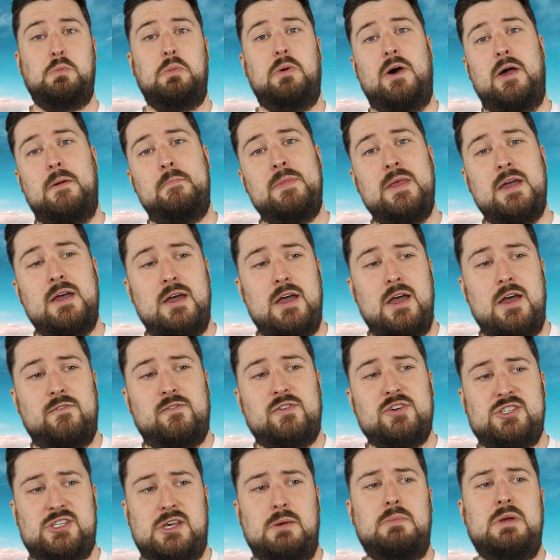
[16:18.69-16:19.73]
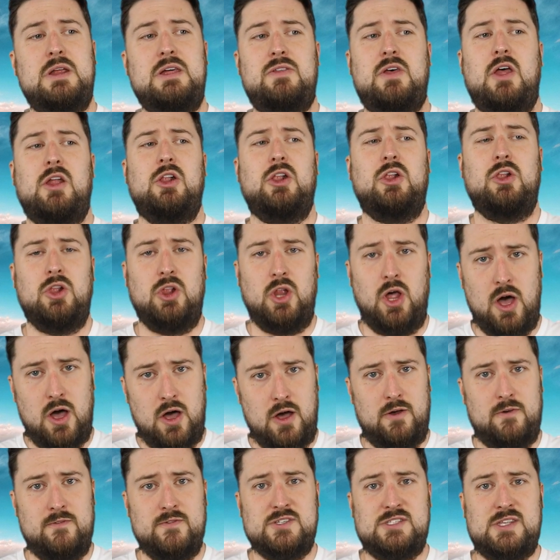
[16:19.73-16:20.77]
But for somebody that
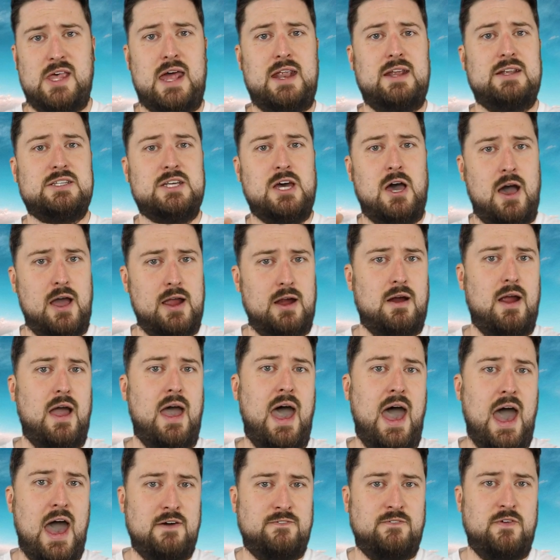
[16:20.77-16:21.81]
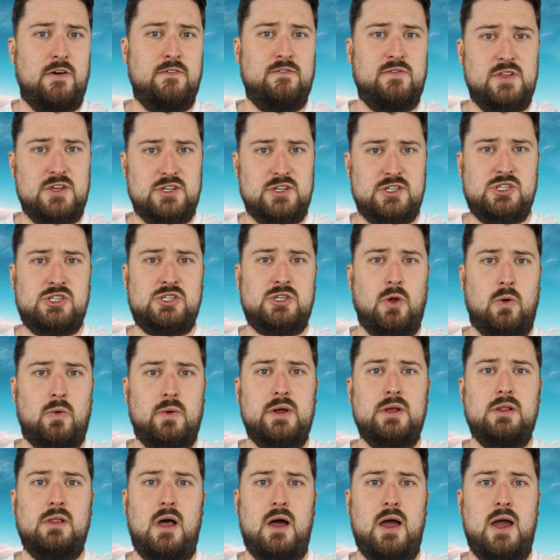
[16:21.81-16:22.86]
loves that entire half of this
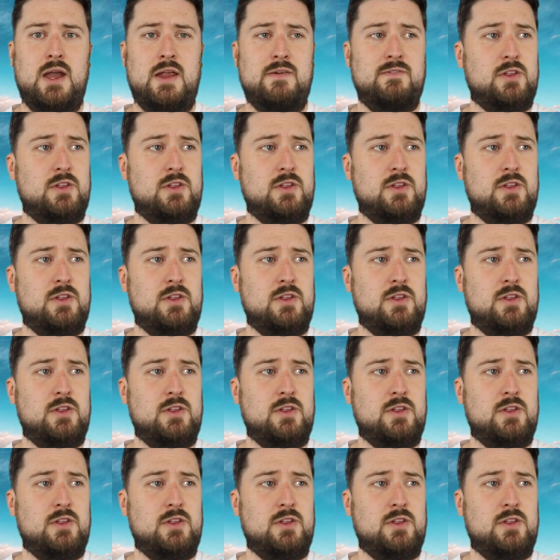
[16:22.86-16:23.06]
storyline,